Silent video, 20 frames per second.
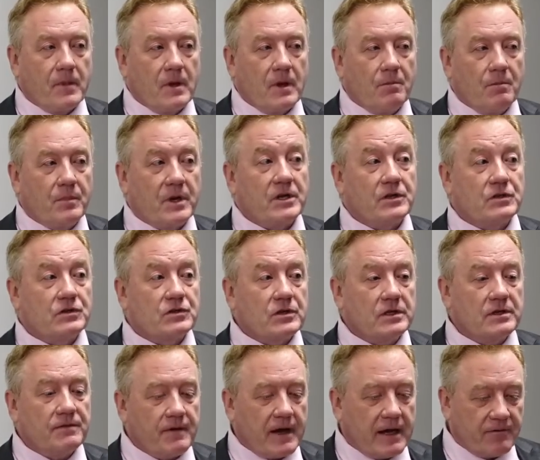But it's
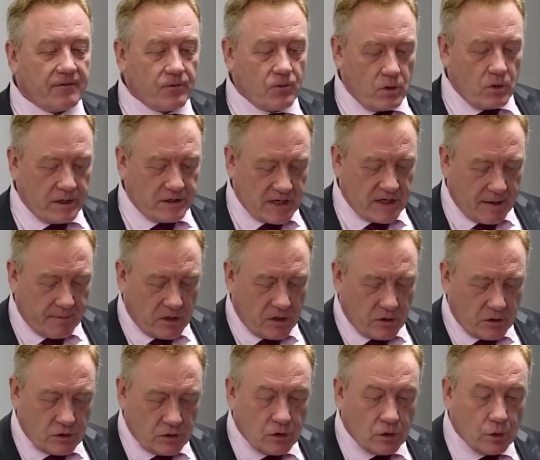certified fraud
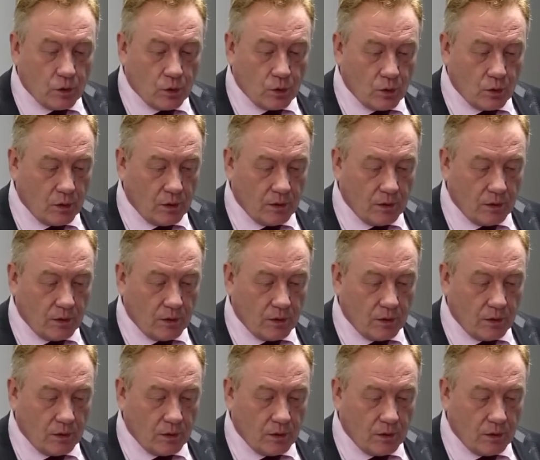examiners who